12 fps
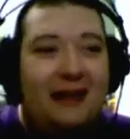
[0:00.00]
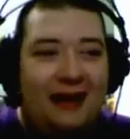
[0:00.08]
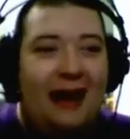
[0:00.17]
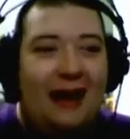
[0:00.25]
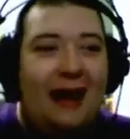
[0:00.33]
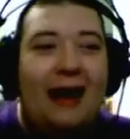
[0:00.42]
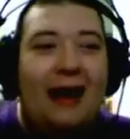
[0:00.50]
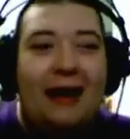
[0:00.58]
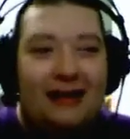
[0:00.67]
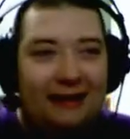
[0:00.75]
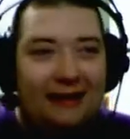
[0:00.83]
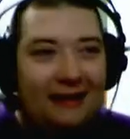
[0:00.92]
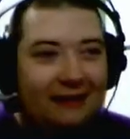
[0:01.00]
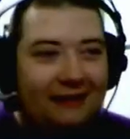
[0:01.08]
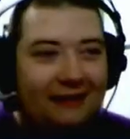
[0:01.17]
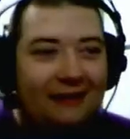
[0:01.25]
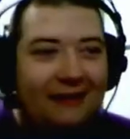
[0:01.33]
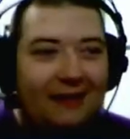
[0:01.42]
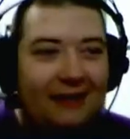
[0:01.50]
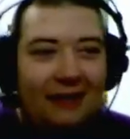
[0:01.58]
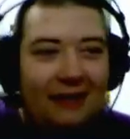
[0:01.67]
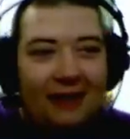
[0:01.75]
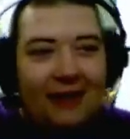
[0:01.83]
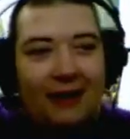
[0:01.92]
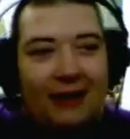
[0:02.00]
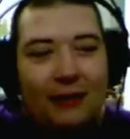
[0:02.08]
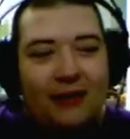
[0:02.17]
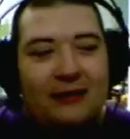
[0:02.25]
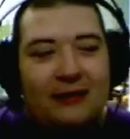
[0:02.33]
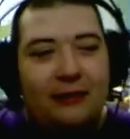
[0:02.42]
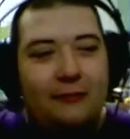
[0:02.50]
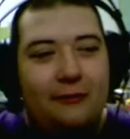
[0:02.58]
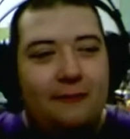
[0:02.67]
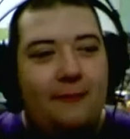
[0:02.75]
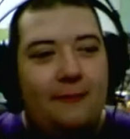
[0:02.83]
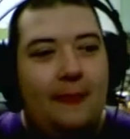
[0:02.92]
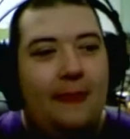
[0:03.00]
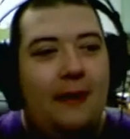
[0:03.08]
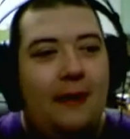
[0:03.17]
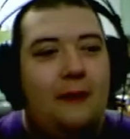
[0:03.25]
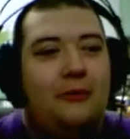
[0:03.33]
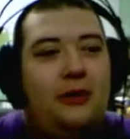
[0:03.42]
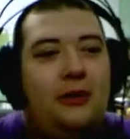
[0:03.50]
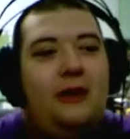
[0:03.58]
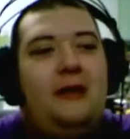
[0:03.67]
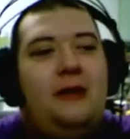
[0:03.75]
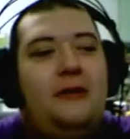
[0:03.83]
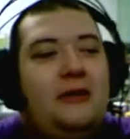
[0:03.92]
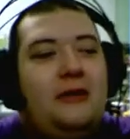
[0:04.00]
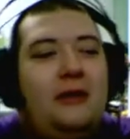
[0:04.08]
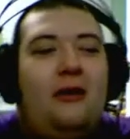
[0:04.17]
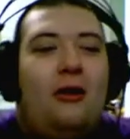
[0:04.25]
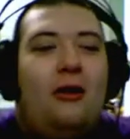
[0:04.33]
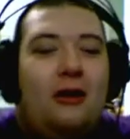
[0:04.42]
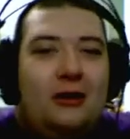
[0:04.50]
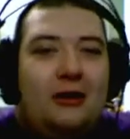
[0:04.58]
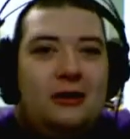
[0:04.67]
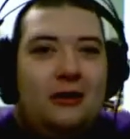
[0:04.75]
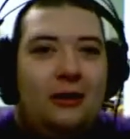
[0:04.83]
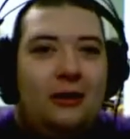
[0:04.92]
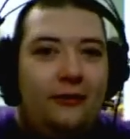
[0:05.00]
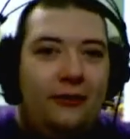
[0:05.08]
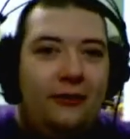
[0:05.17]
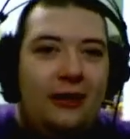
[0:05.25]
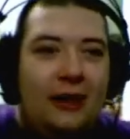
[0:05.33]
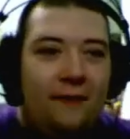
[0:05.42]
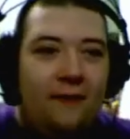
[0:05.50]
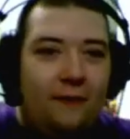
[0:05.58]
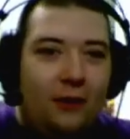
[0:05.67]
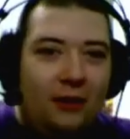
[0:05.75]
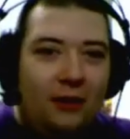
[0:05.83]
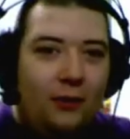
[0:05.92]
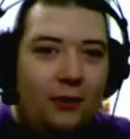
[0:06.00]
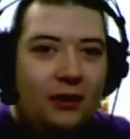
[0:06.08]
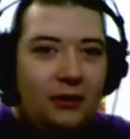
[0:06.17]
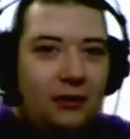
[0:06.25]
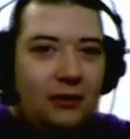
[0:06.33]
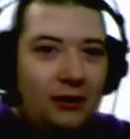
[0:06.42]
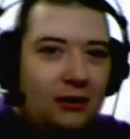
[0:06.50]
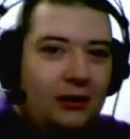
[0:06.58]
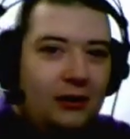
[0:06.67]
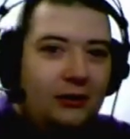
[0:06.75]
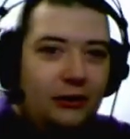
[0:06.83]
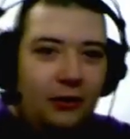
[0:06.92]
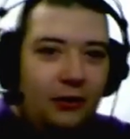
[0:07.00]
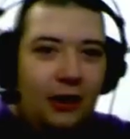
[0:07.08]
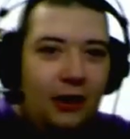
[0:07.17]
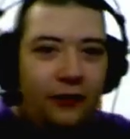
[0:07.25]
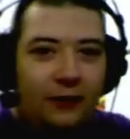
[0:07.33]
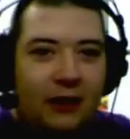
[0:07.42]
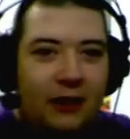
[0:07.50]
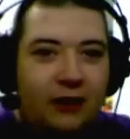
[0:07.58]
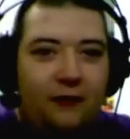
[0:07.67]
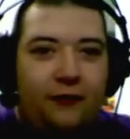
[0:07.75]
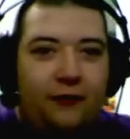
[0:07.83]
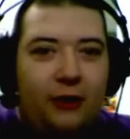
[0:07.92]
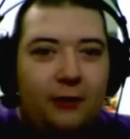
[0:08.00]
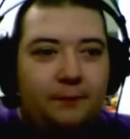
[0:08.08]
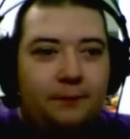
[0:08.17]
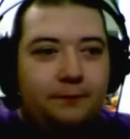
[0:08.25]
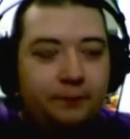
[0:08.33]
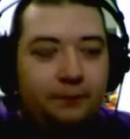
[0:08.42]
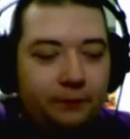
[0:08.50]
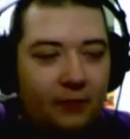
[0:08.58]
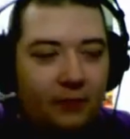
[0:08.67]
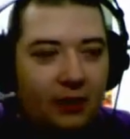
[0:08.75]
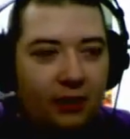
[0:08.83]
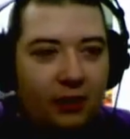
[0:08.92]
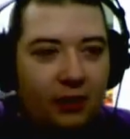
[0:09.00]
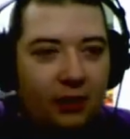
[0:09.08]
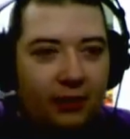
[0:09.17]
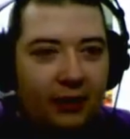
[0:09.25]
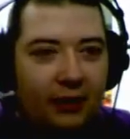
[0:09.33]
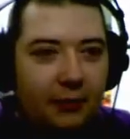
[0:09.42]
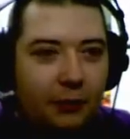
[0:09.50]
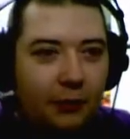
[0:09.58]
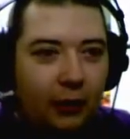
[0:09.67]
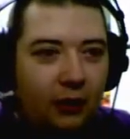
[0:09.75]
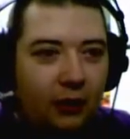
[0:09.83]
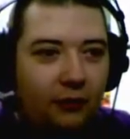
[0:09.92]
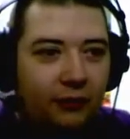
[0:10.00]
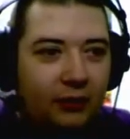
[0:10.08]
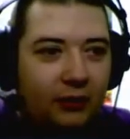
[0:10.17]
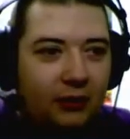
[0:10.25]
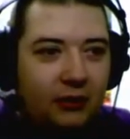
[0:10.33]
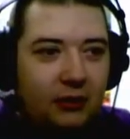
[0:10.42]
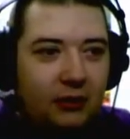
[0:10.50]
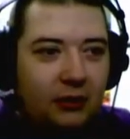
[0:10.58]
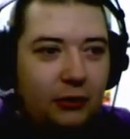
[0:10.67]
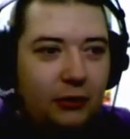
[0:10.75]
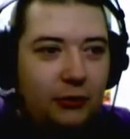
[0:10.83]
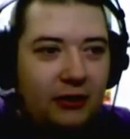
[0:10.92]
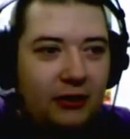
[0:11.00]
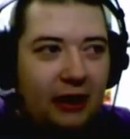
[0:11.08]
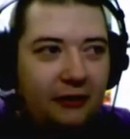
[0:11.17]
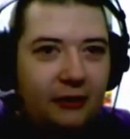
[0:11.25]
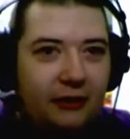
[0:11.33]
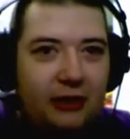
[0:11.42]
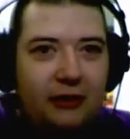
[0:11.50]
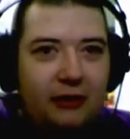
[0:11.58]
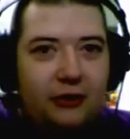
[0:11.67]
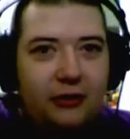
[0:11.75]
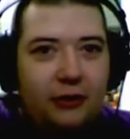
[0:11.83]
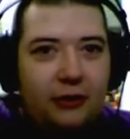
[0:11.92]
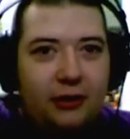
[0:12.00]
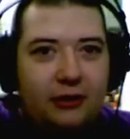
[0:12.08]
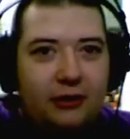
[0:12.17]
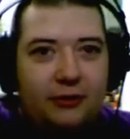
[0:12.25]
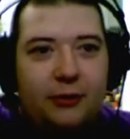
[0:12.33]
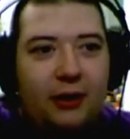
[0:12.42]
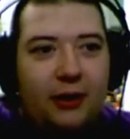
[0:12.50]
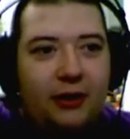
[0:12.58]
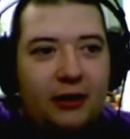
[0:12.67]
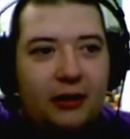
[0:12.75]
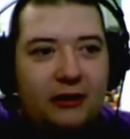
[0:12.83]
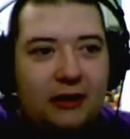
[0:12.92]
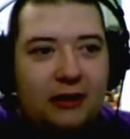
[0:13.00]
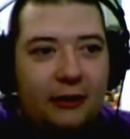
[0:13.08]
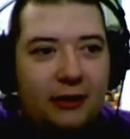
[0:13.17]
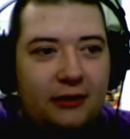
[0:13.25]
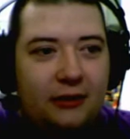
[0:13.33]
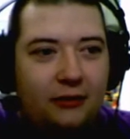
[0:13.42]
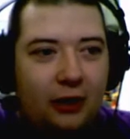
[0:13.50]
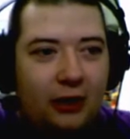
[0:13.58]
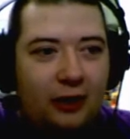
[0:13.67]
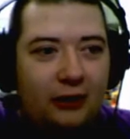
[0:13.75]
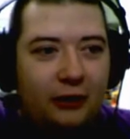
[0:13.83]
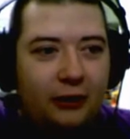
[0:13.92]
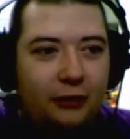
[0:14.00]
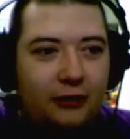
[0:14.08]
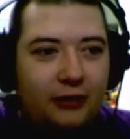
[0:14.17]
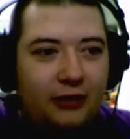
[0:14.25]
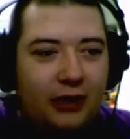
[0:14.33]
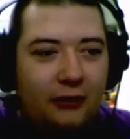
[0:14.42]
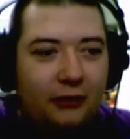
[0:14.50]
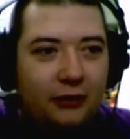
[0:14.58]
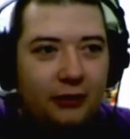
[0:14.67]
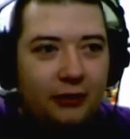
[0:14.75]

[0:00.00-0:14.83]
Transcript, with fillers: at? Anyway, so I'm trying to use the carcass of the M41 to cover me from the M12, who's actually doing some smart things. You know, he's trying to scout